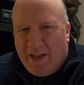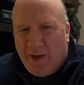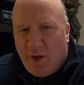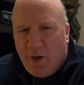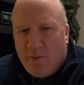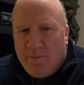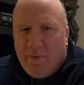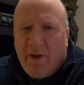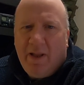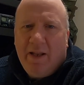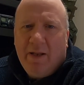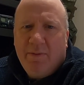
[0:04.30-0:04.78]

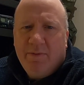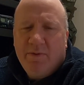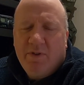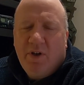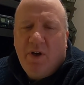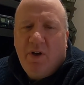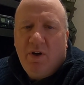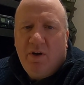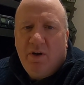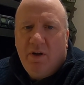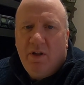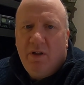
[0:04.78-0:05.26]
Hello, my name is
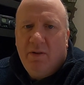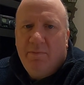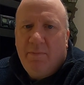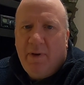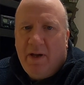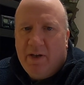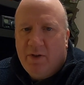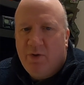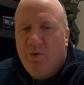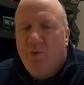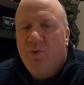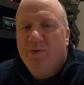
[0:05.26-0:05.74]
Carl.
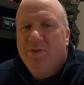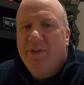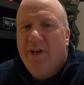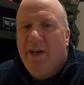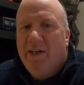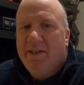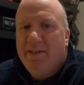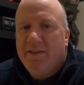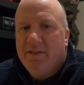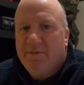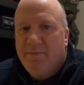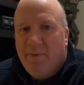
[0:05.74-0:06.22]
My call
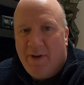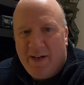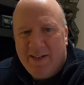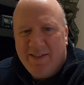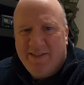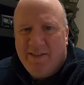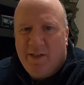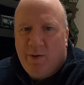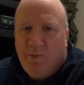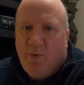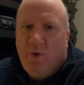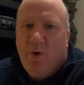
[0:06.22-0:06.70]
sign is Mike
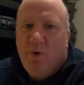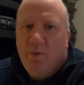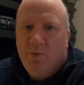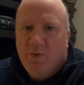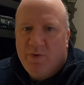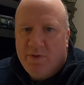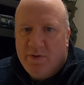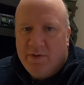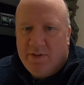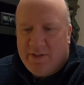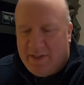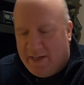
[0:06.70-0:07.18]
Zero
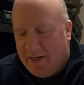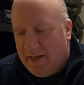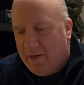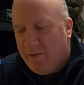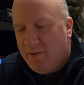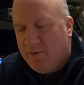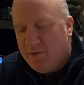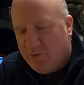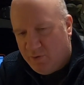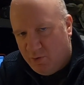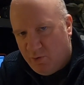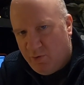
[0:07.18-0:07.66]

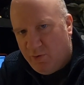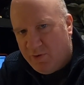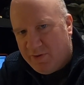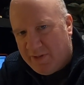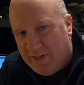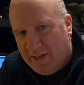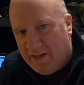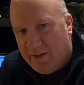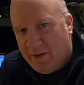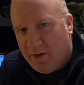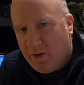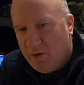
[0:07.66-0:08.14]
Sierra Zulu
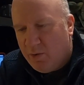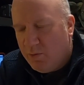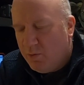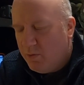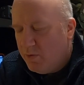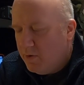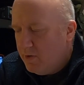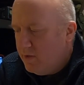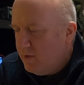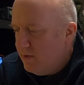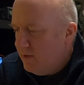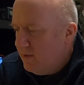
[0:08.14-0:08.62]
Tango.
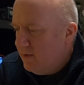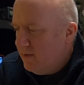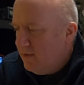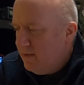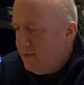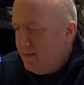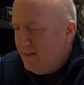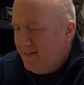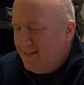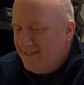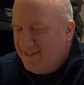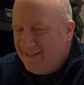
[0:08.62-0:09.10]

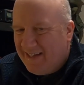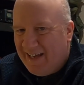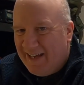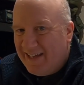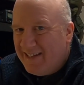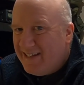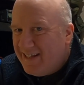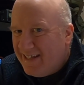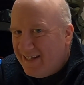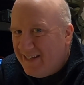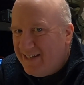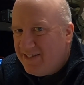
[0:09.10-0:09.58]
It's
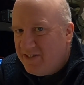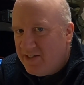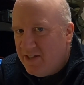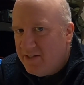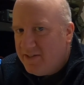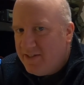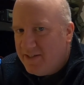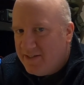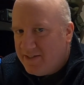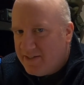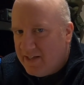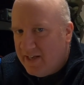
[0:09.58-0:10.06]
getting easier
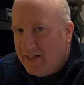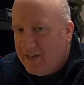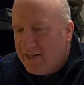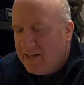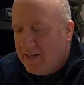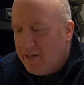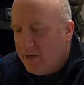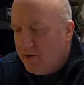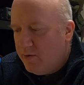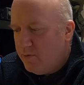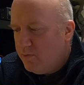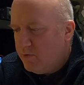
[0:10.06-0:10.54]
to say
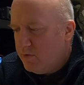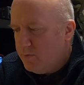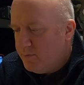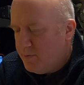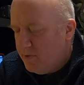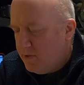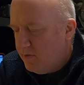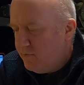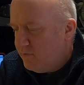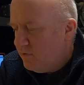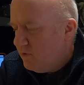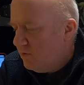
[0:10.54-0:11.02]
now. It's
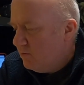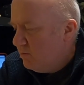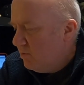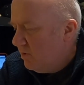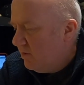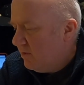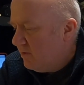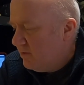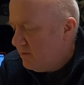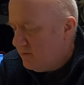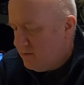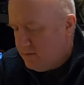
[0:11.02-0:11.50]
been a few
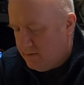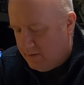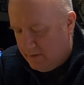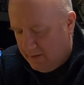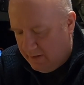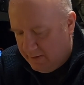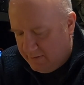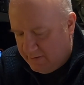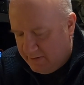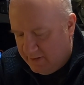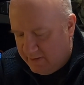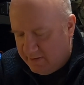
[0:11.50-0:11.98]
months
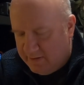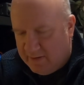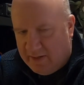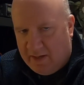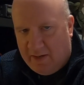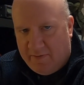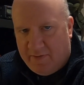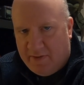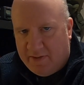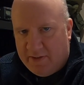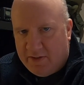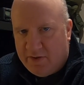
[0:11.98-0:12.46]
since
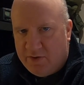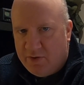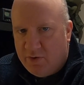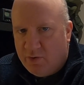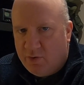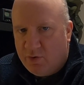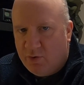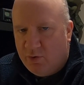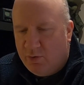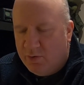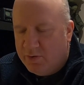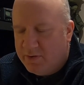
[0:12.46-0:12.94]
I've had this new
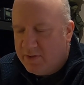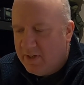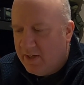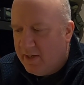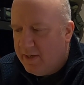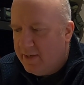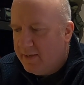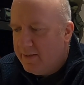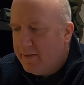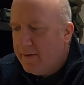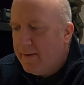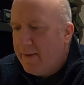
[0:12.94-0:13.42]
call
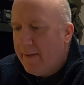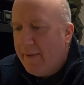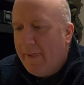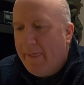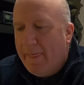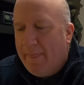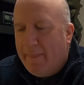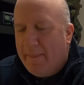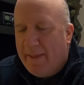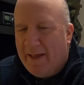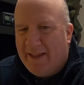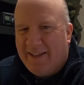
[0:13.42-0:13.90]
sign,
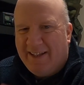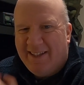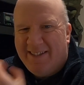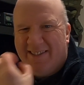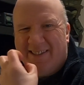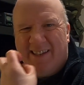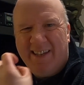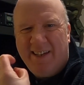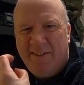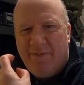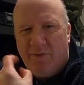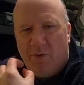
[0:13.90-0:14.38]
and the
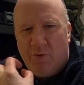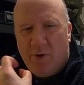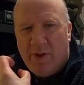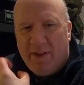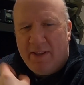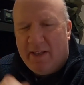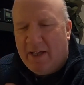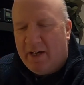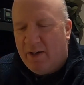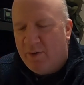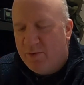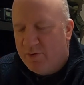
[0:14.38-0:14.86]
teeth are
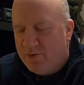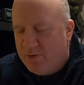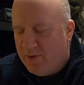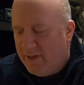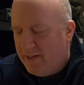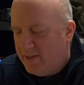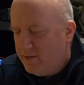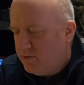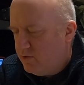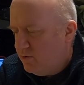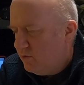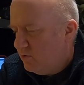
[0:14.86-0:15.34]
in now, so
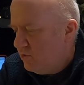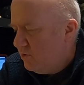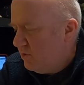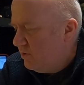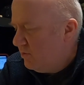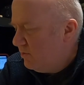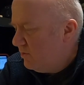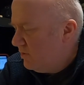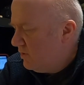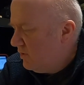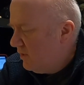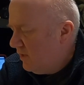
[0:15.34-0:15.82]
that's good
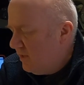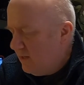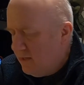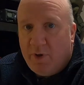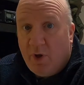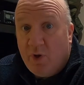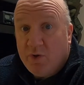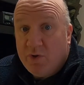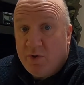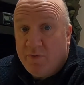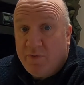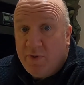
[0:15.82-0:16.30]
news. For
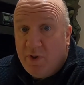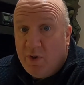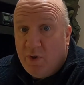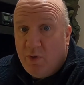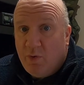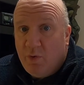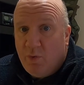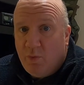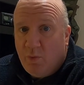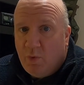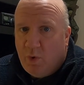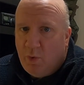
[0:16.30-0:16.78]
those of
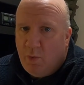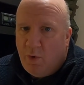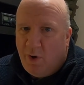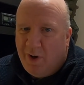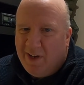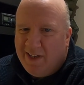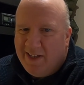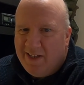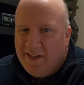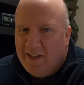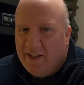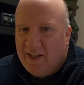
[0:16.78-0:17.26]
you who
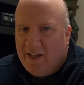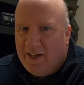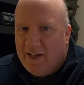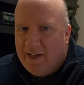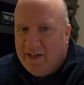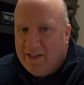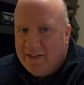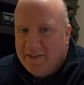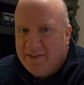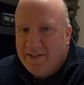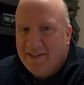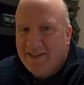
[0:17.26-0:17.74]
are
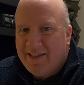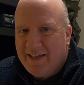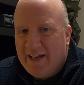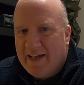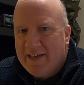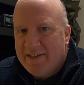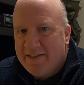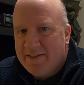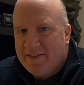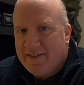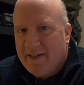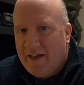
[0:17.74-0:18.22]
eagle-eyed,
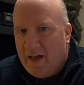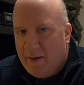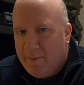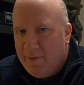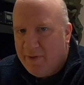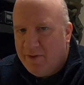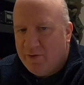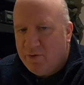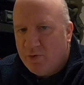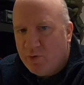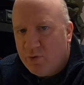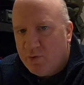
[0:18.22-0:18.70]
yes, I'm
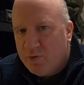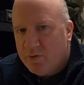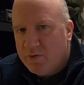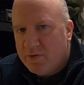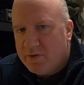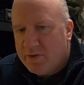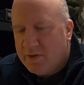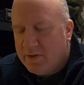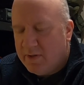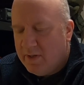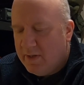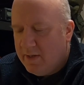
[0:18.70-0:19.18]

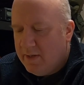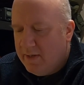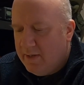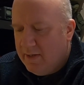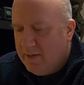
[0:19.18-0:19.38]
indoors,